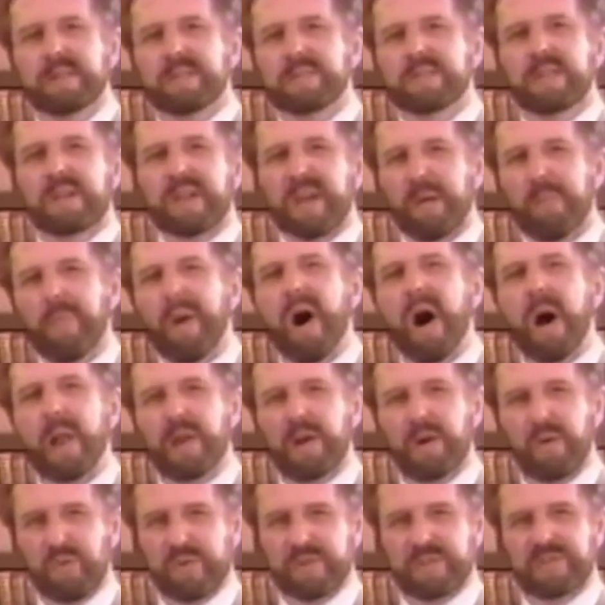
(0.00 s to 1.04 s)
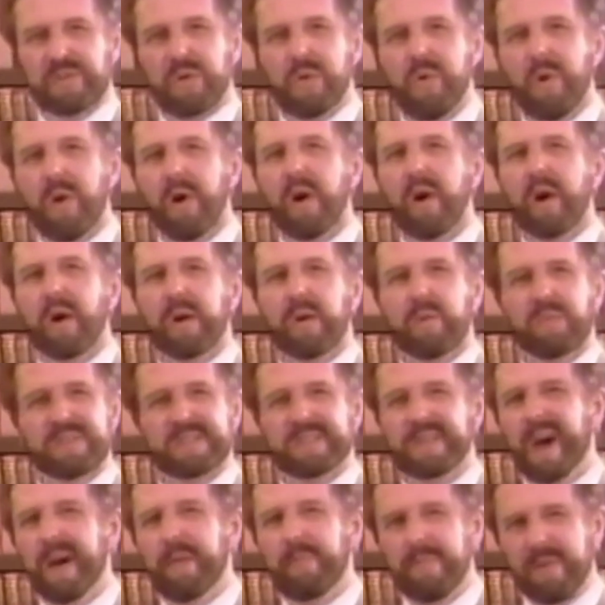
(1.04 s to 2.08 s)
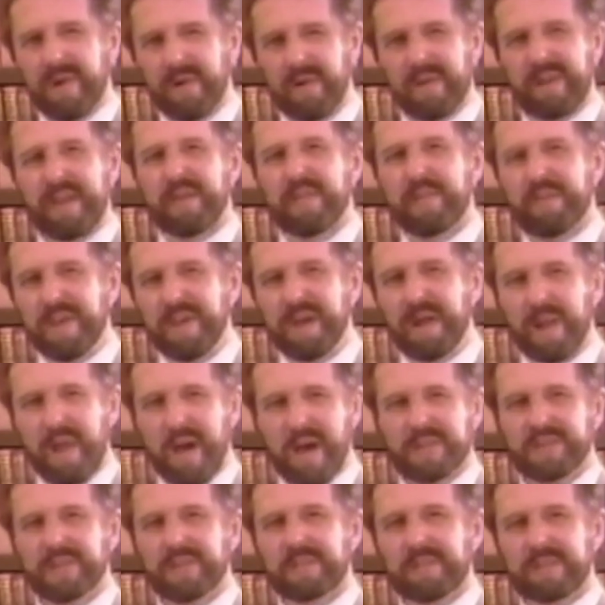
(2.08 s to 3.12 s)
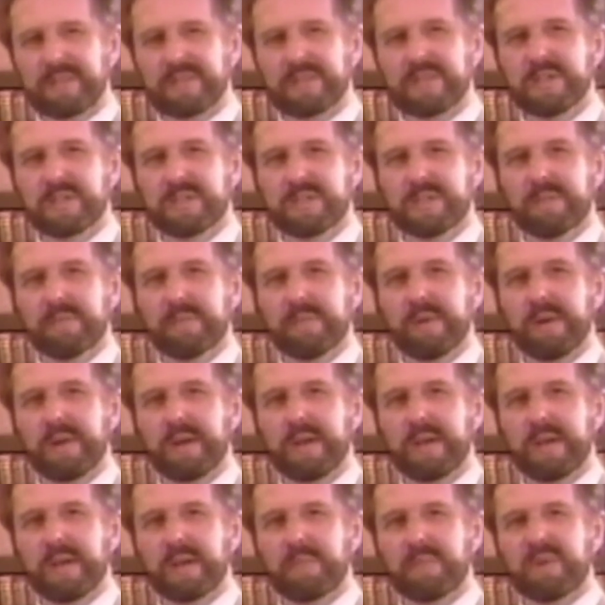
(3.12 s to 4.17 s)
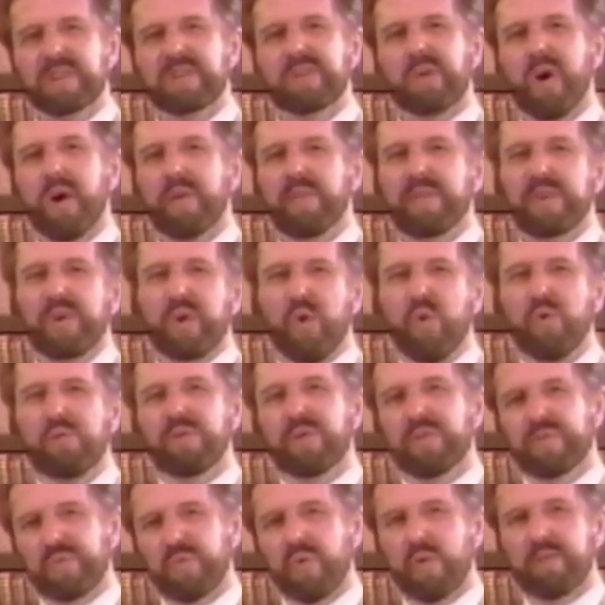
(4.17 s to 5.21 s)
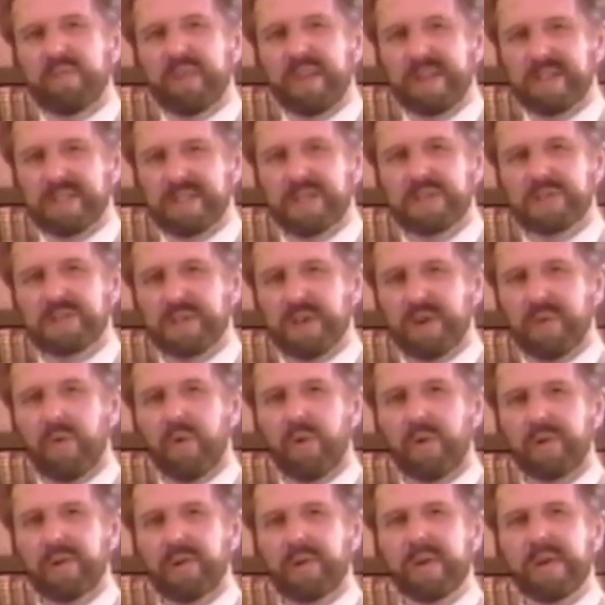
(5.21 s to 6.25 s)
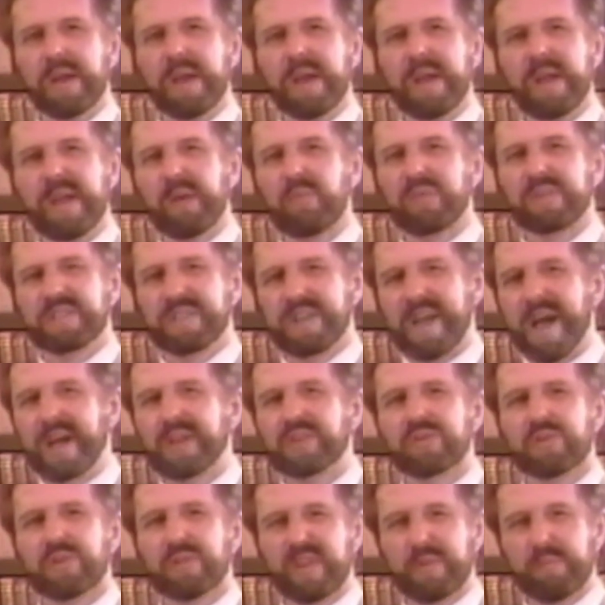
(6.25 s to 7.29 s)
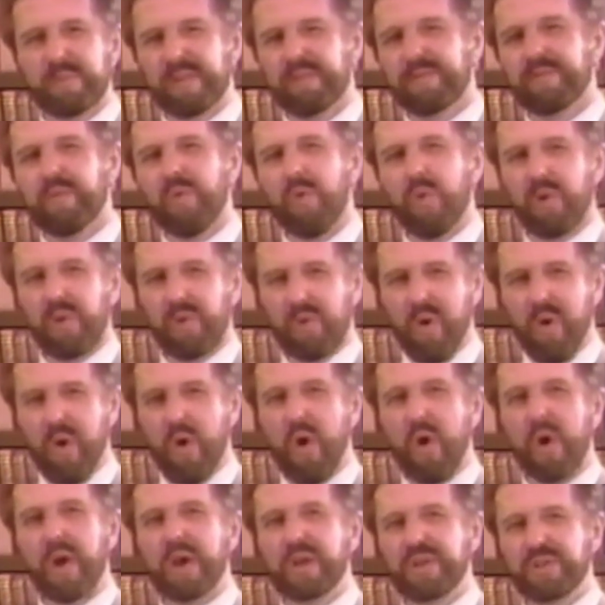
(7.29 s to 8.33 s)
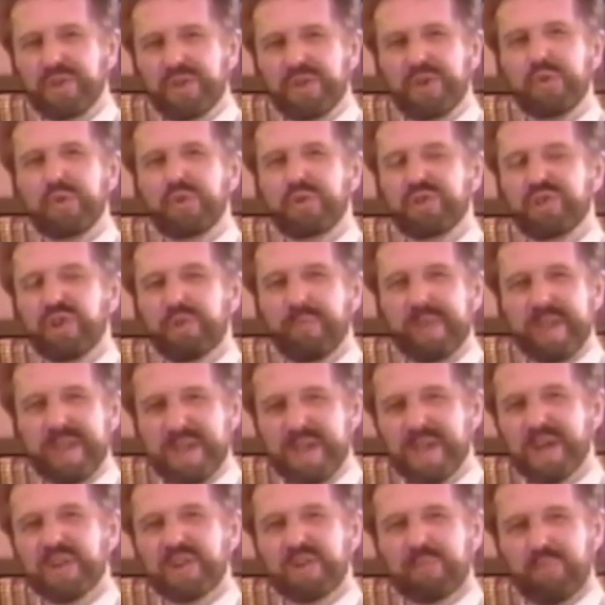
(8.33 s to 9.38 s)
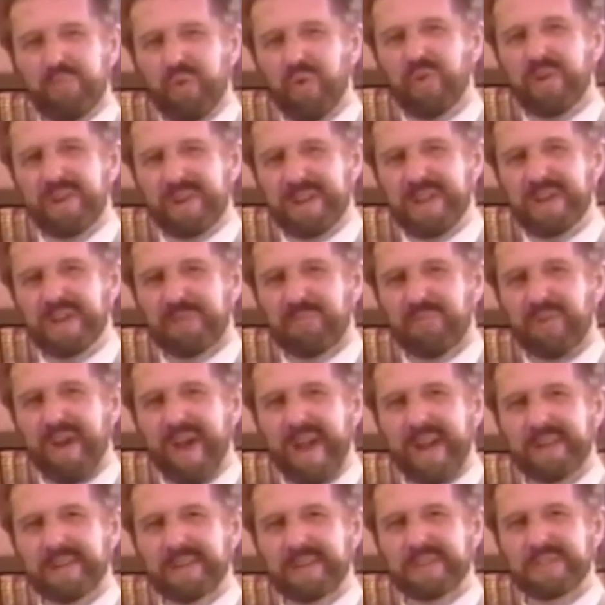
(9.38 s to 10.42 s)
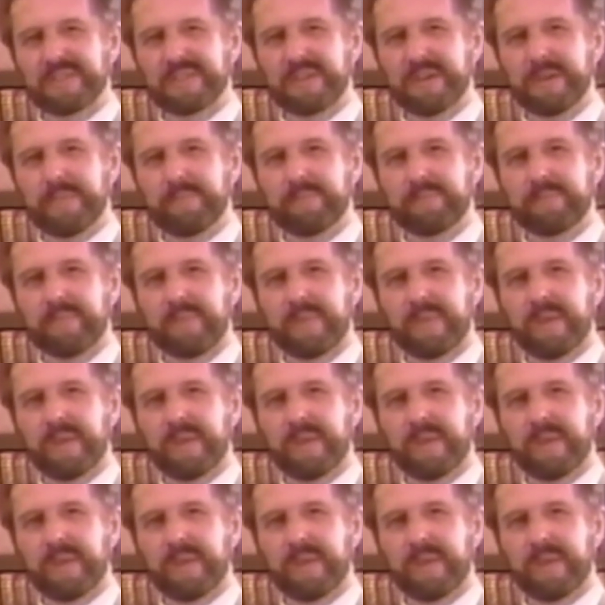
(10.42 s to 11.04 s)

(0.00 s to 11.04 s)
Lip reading: Since the Kabbalah, or Zohar, was not merely a theological system, but taught the overthrow of the existing order, it was natural that before long, Jews should begin to put it into practice.